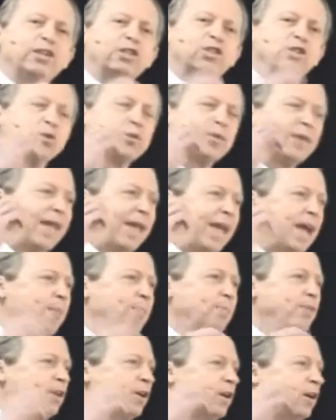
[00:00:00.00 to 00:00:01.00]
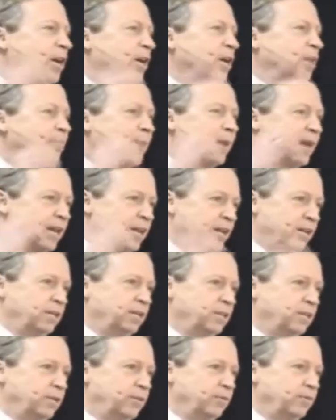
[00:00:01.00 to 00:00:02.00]
to make it so they happen
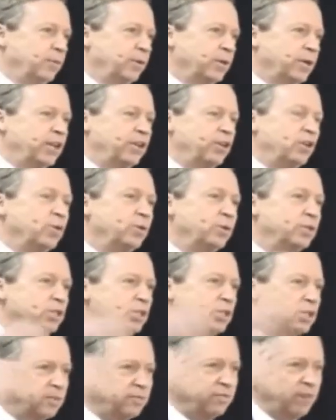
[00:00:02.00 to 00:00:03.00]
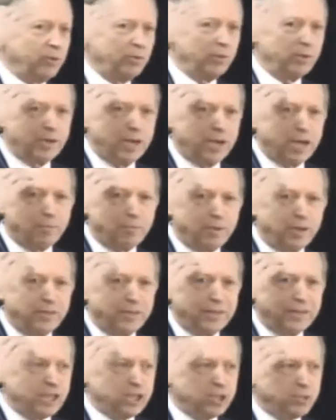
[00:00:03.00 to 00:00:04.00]
automatically. What I know is if I rely
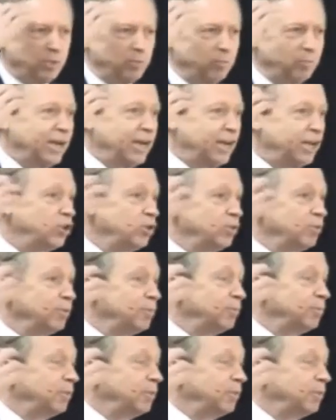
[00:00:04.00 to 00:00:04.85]
upon the expert mind,